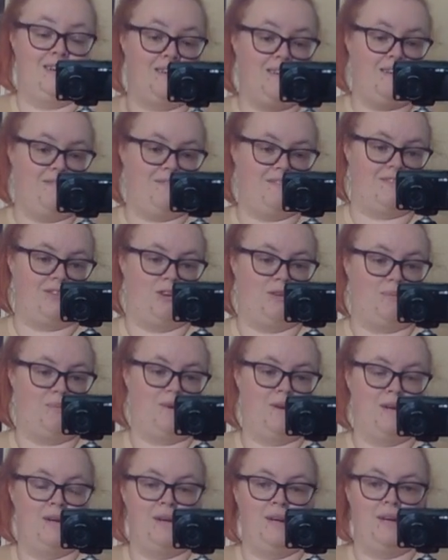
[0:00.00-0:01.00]
love the top,
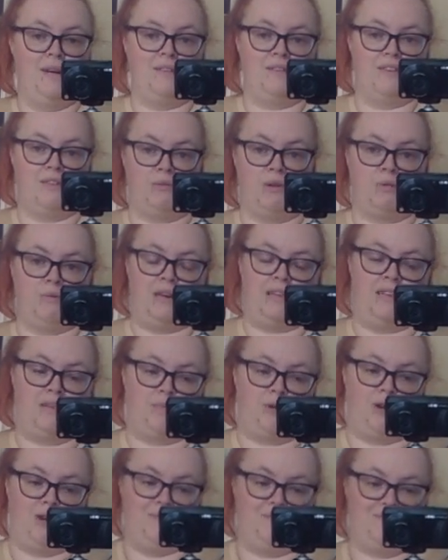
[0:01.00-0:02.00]
just won't wear this
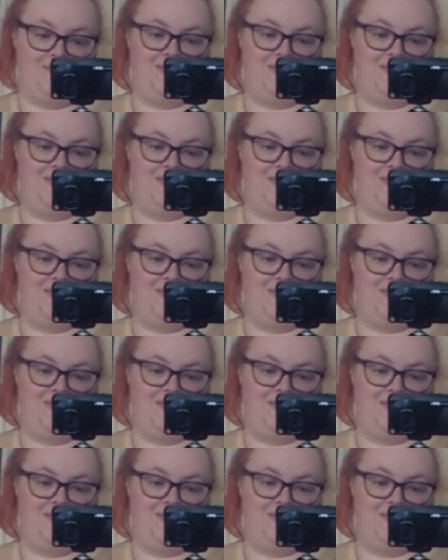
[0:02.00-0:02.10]
bra.